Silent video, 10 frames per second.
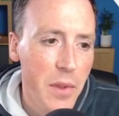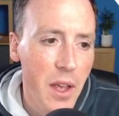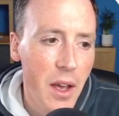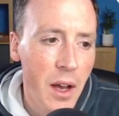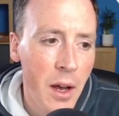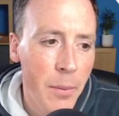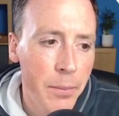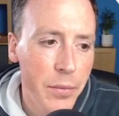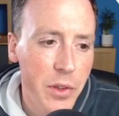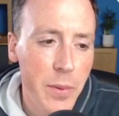
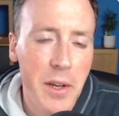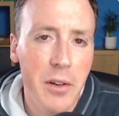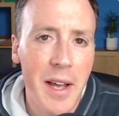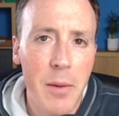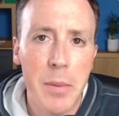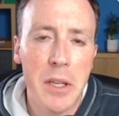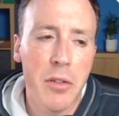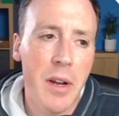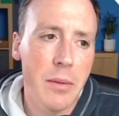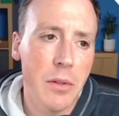depending on how big
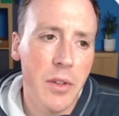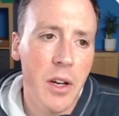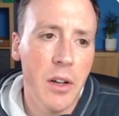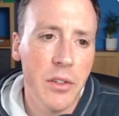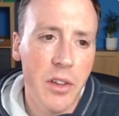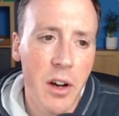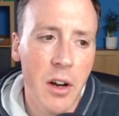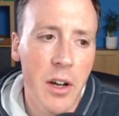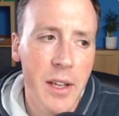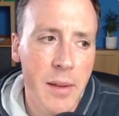your adaptive cards
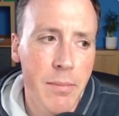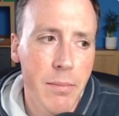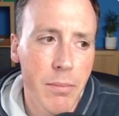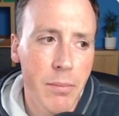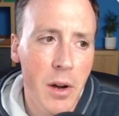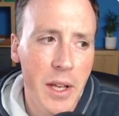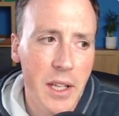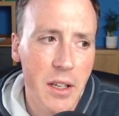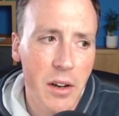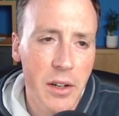are, it
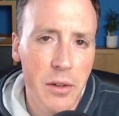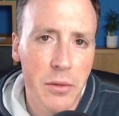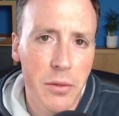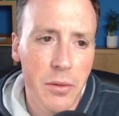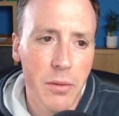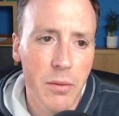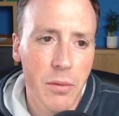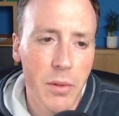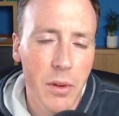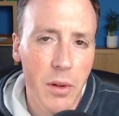might kind of
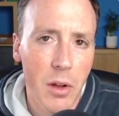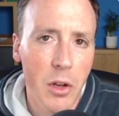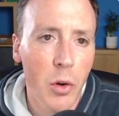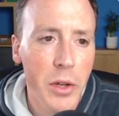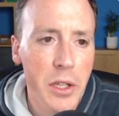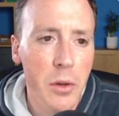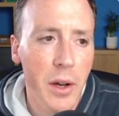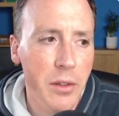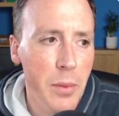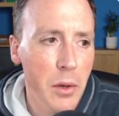annoy you,
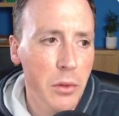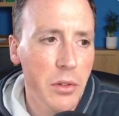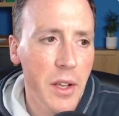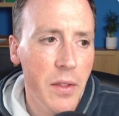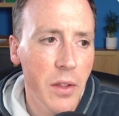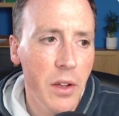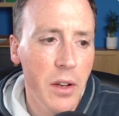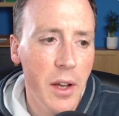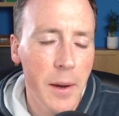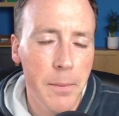I suppose, in that
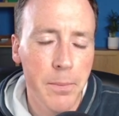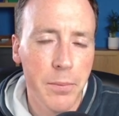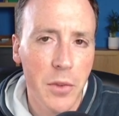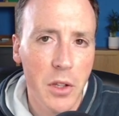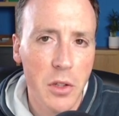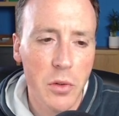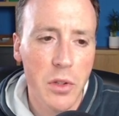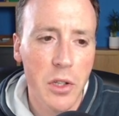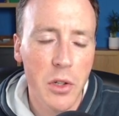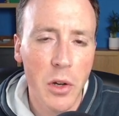you
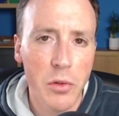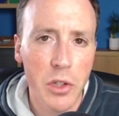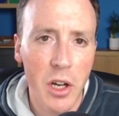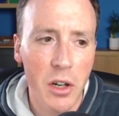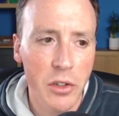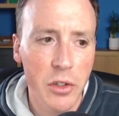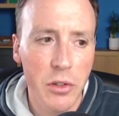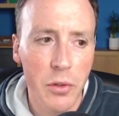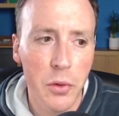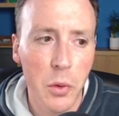can't
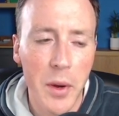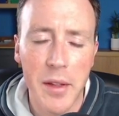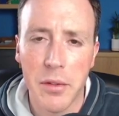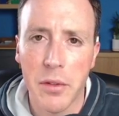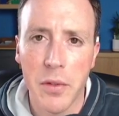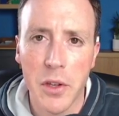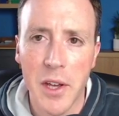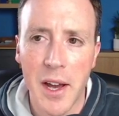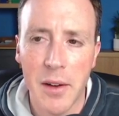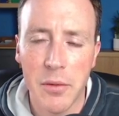use the full width that
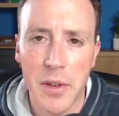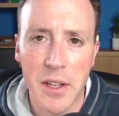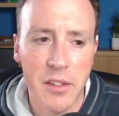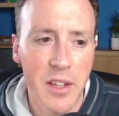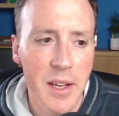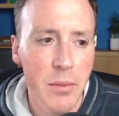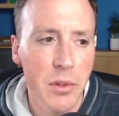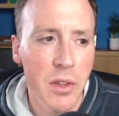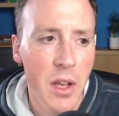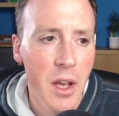you have in
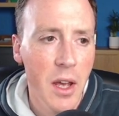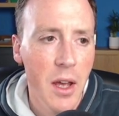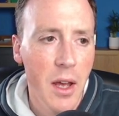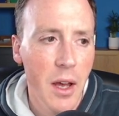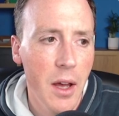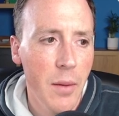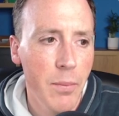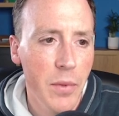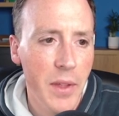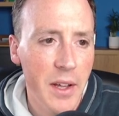Teams.
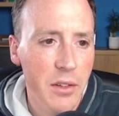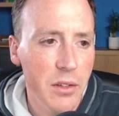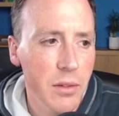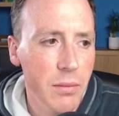That's